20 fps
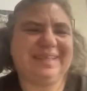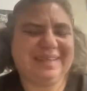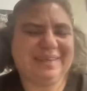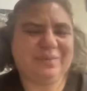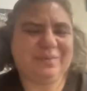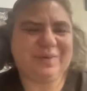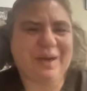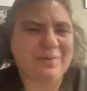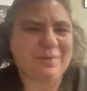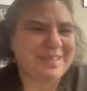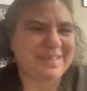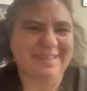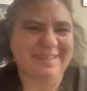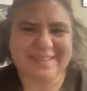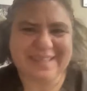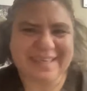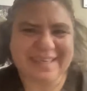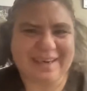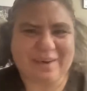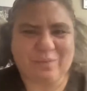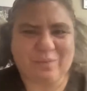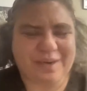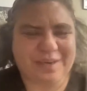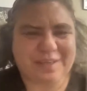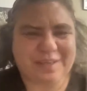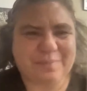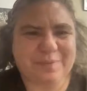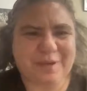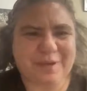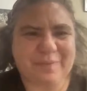When I was a little kid, I wanted
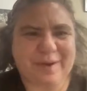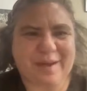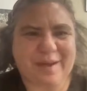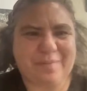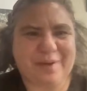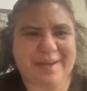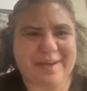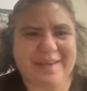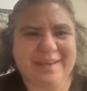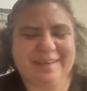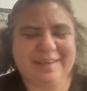to be a rabbi.